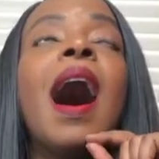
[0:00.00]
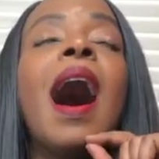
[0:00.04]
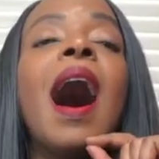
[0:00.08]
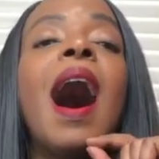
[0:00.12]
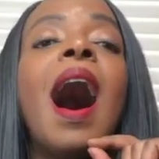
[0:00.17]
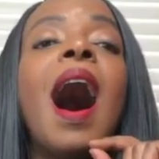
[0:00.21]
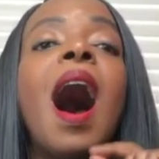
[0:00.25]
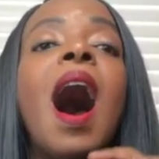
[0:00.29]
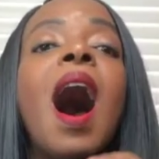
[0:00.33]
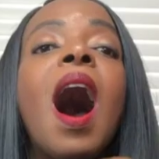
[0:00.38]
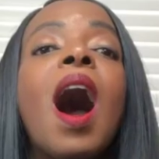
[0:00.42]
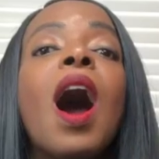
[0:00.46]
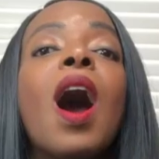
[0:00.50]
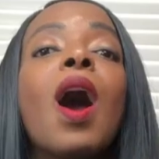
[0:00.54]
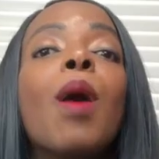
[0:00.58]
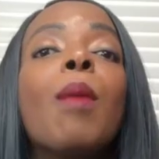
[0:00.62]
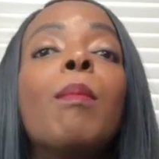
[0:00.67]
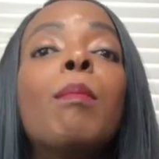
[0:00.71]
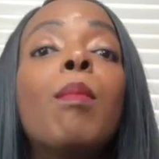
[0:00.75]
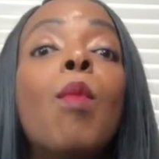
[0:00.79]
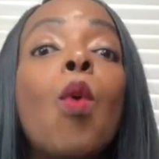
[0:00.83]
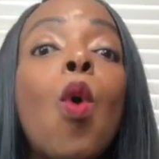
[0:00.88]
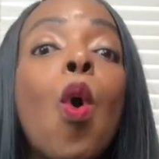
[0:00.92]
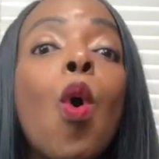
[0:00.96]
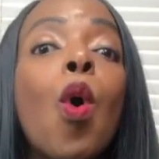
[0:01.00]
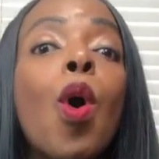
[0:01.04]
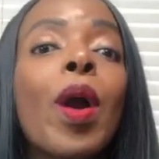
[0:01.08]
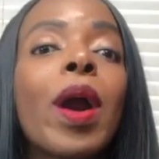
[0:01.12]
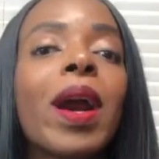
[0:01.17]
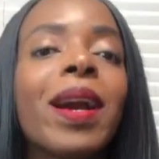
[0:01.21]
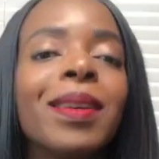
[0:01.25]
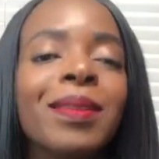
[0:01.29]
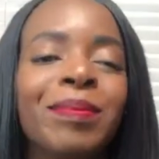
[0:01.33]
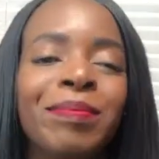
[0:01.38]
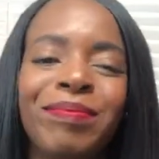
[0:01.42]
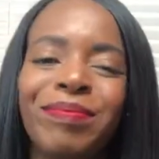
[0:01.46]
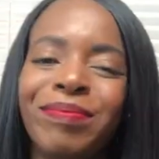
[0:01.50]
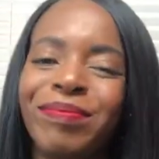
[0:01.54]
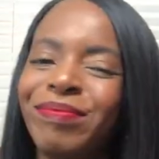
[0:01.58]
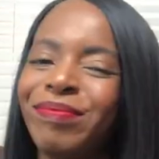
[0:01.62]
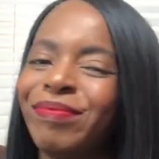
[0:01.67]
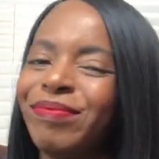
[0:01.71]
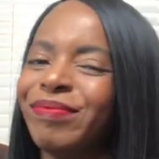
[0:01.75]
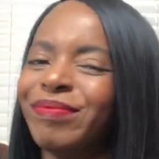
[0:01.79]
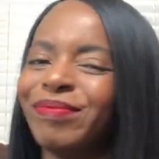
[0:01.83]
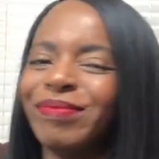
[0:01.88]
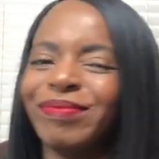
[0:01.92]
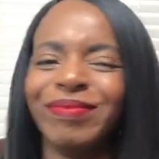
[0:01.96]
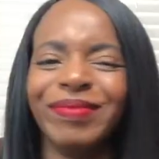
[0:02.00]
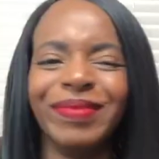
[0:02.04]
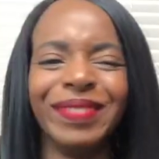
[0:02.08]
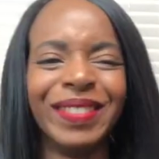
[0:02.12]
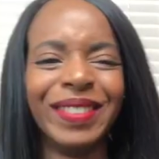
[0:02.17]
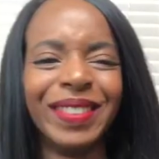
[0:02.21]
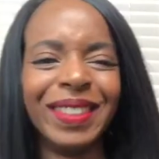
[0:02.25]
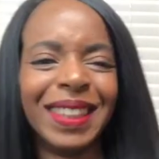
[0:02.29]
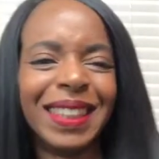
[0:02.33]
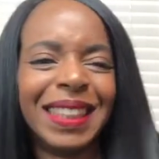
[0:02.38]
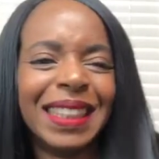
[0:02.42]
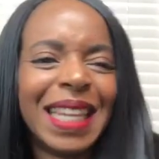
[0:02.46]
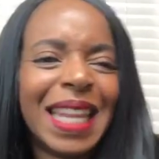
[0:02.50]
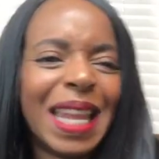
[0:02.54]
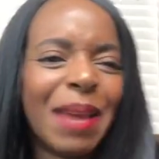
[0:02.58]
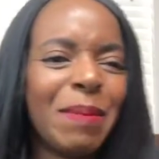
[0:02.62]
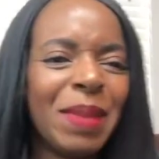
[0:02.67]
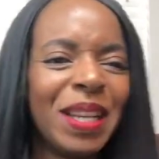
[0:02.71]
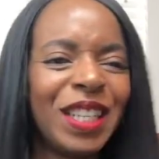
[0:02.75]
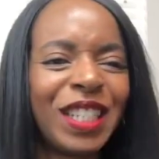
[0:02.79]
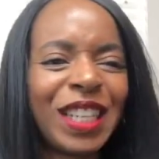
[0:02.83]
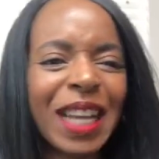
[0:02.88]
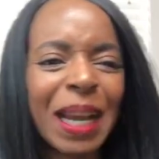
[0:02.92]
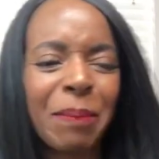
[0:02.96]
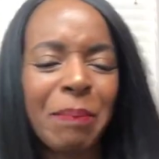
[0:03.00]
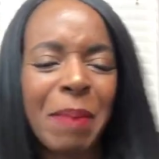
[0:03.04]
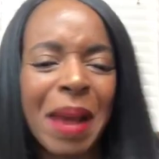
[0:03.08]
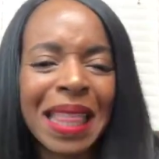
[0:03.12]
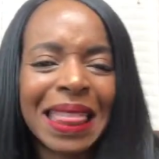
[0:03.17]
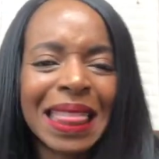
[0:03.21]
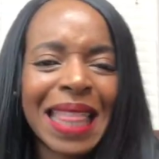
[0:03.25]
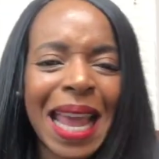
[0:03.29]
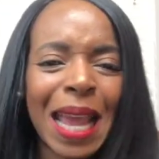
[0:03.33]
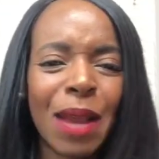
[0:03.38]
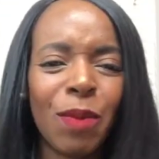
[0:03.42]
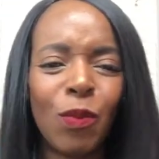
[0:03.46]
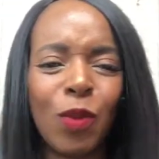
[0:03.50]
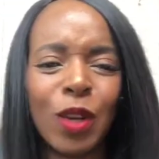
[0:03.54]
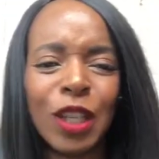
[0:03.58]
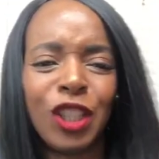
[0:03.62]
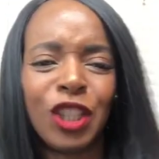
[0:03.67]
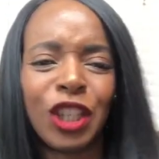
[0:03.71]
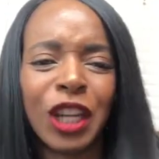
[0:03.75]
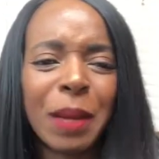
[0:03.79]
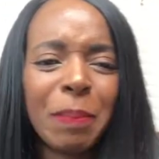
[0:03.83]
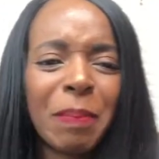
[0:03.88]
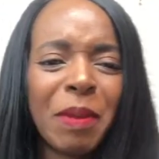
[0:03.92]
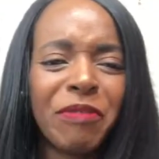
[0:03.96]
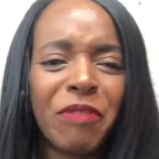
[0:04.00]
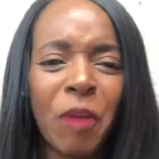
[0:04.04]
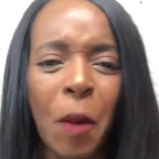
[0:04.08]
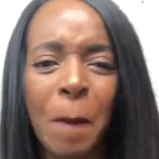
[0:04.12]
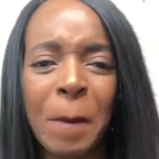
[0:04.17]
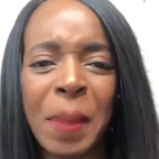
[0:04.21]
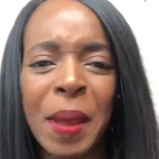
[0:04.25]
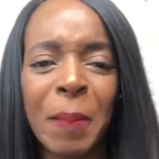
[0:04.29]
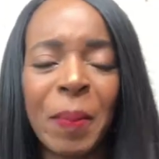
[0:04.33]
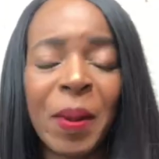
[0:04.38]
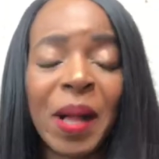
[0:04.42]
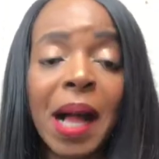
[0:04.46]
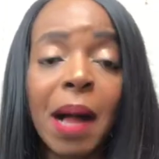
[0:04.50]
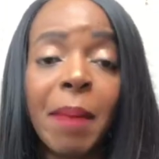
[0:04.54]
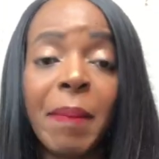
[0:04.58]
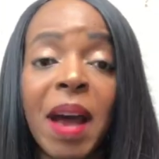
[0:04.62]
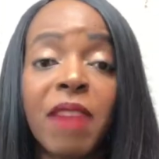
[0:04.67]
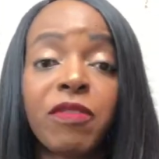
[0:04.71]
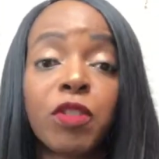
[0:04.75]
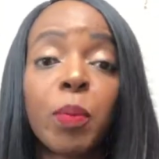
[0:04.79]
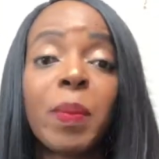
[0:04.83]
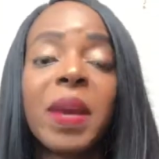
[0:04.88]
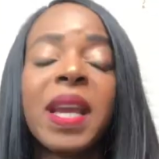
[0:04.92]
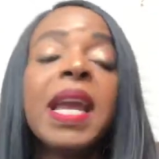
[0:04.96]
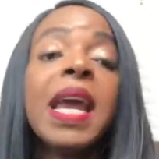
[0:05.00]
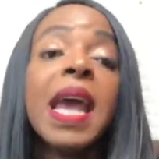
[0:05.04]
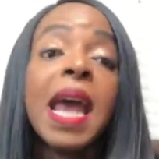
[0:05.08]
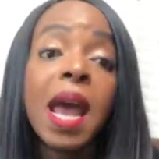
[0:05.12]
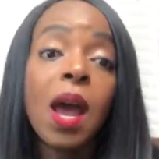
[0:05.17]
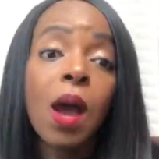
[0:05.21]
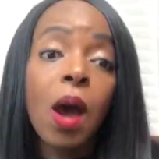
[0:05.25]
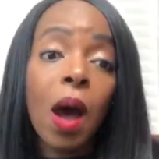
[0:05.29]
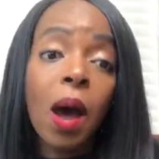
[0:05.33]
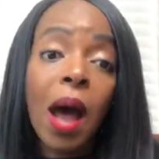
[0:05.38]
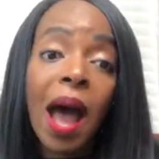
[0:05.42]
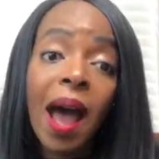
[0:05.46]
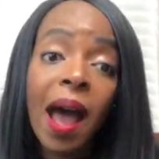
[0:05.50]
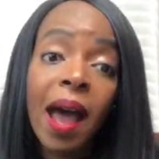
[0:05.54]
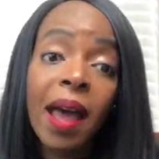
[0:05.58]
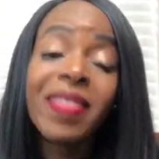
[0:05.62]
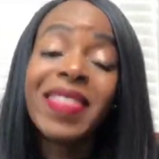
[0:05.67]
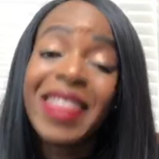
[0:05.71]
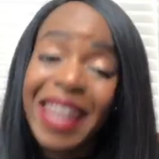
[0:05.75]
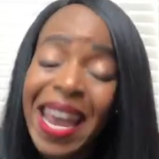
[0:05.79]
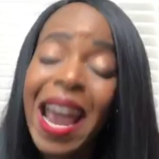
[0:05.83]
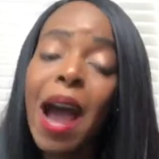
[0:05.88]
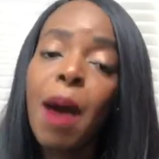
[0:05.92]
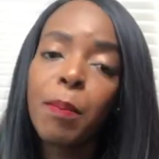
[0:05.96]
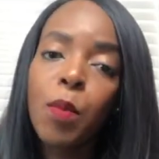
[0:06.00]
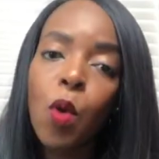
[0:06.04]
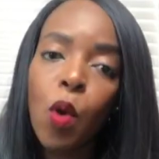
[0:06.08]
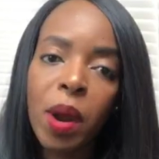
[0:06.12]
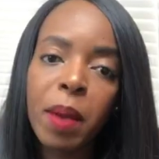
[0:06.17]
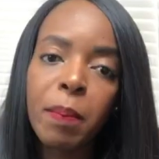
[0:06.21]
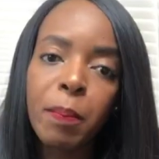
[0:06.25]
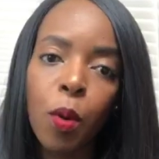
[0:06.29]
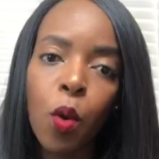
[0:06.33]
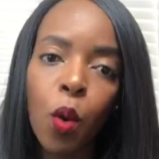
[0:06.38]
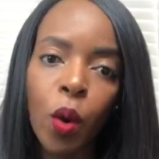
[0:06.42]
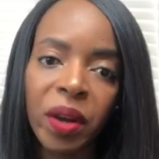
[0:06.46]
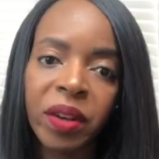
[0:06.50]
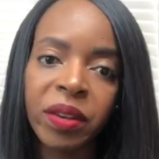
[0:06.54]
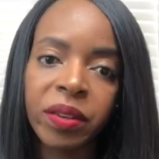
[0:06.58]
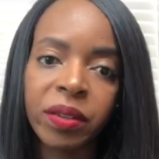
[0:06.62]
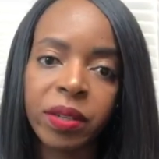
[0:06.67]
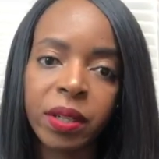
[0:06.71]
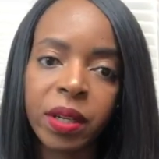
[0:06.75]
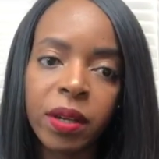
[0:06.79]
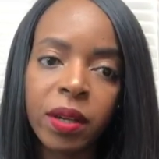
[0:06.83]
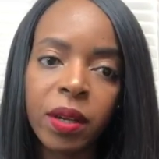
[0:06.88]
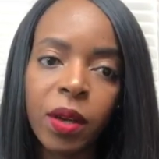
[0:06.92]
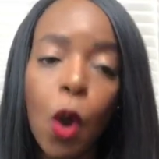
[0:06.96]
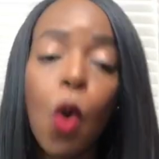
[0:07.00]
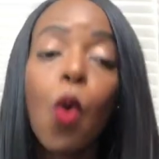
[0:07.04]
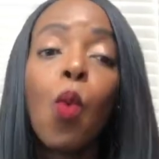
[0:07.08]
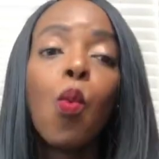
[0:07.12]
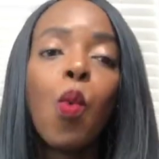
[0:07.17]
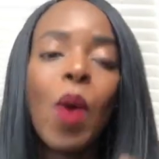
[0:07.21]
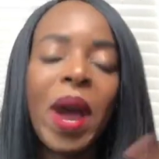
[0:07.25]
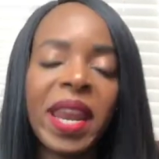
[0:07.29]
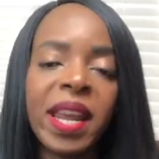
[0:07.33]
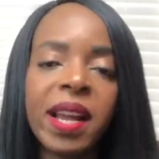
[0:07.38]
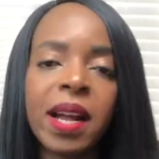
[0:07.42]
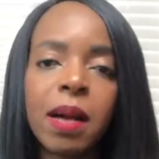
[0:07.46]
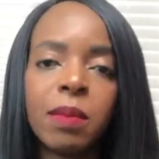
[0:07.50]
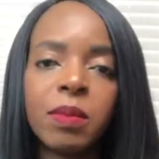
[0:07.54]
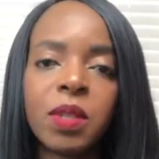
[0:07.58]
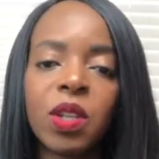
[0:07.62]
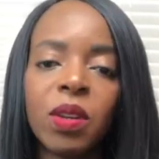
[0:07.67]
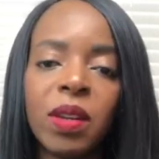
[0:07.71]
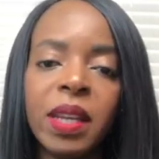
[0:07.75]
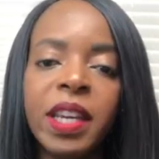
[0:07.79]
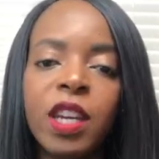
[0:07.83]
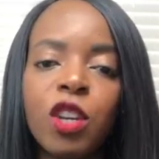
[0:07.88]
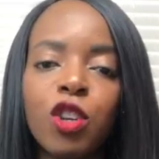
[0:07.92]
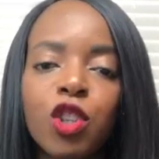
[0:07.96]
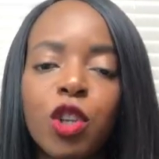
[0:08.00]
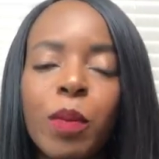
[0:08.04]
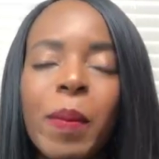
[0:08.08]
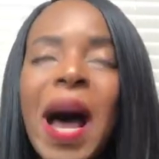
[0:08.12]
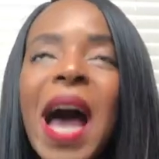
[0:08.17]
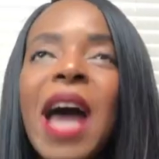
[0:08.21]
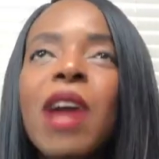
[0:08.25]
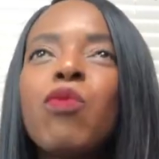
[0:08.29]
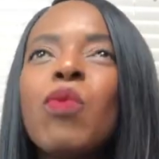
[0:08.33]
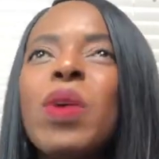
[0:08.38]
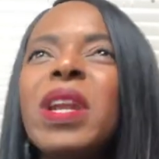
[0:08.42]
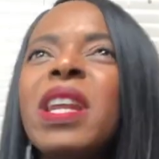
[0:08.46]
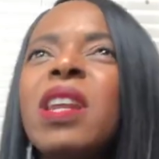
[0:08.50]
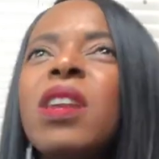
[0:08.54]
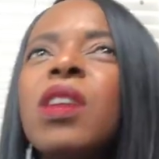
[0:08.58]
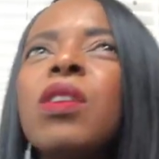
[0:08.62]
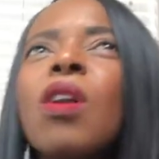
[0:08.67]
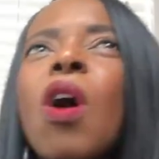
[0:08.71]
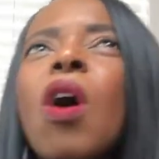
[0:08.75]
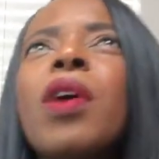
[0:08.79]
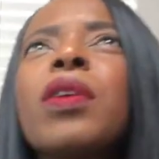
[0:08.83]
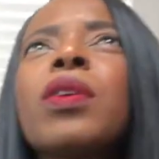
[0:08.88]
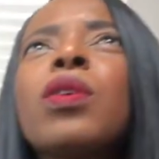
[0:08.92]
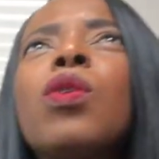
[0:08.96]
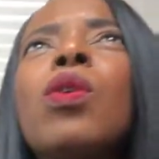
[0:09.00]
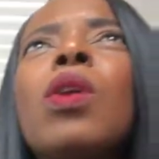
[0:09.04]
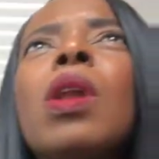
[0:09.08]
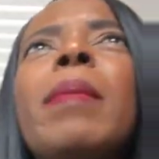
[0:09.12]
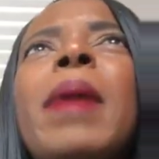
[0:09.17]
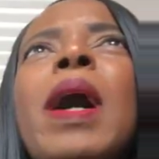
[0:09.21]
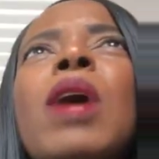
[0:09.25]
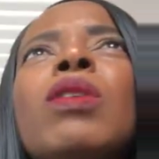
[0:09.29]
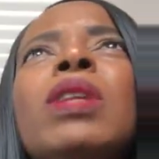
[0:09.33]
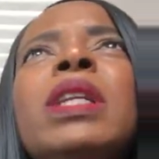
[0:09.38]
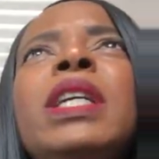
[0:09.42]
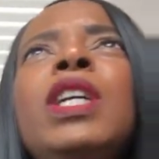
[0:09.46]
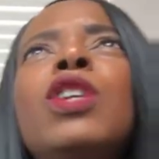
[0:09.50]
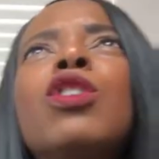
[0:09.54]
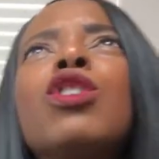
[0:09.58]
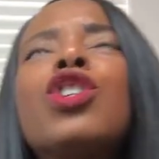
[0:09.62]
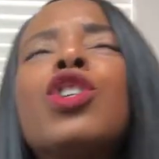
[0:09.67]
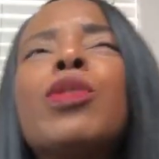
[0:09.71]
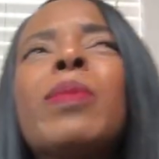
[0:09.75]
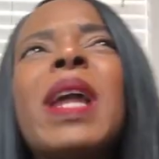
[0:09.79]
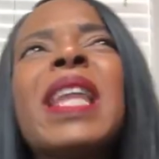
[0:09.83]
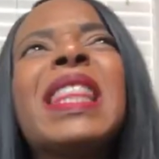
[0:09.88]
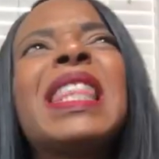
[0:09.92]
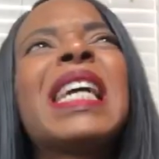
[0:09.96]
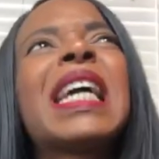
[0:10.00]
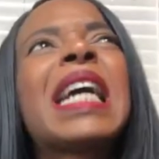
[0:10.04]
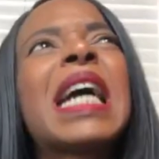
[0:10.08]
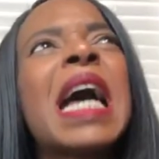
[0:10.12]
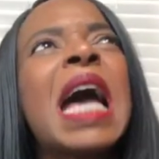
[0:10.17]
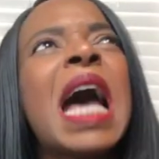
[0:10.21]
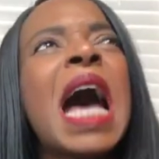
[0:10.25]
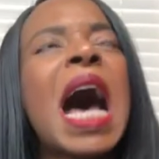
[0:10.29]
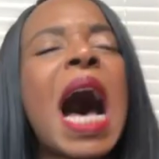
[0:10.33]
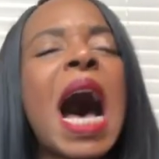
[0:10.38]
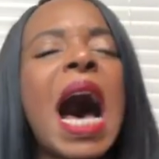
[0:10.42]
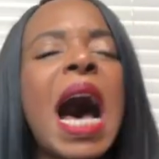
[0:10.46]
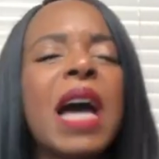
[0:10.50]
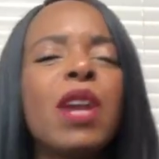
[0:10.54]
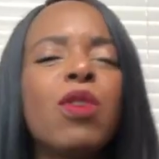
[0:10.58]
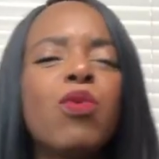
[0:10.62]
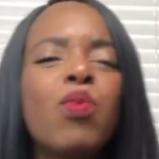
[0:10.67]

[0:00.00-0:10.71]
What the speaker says: are more, let me check my languaging before people come after me. They are more important when it comes to leadership. I'd written an article about leadership, and I think I'd